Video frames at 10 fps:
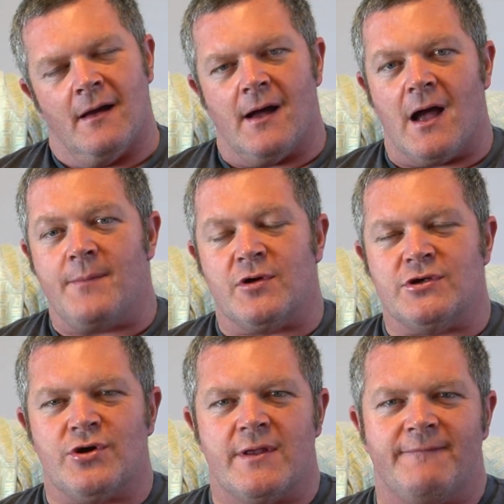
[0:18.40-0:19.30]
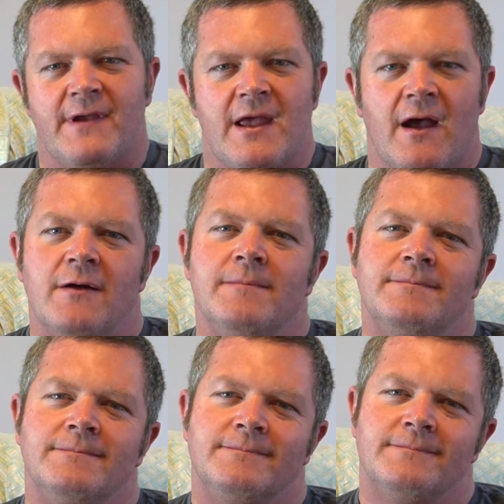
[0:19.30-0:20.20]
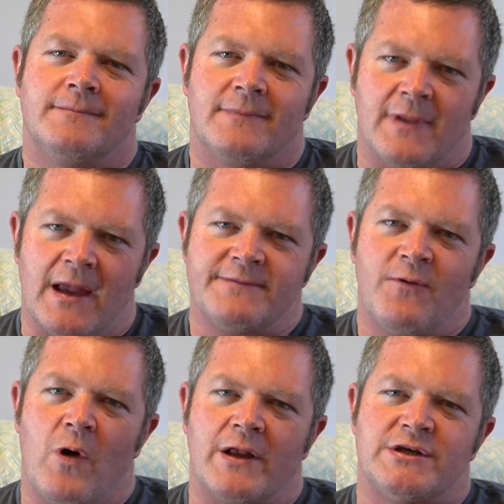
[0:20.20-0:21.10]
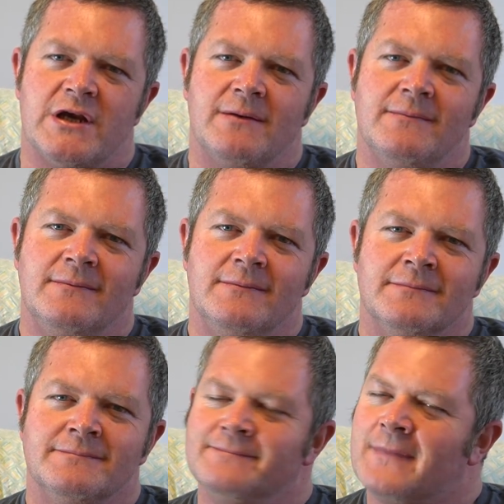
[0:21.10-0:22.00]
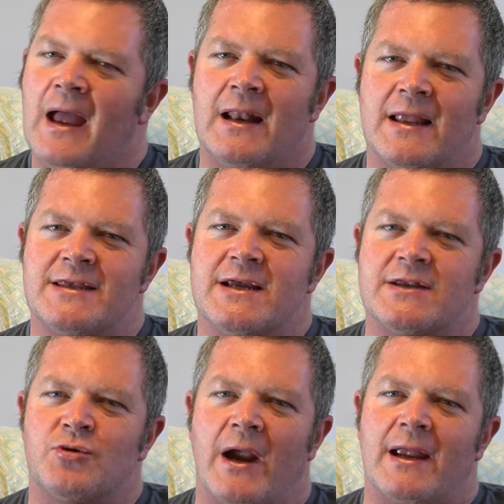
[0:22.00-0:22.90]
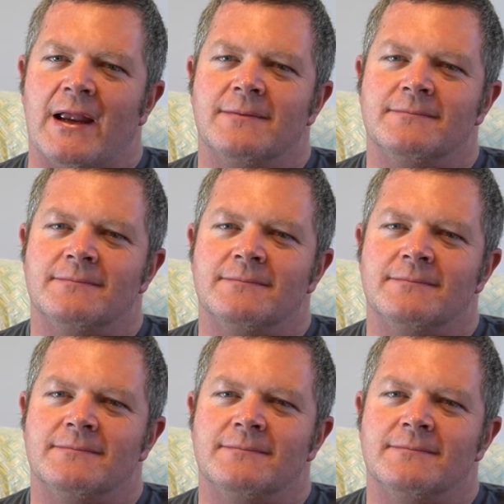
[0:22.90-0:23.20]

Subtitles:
I hope you enjoy the video. Thanks for watching, and let's get cracking.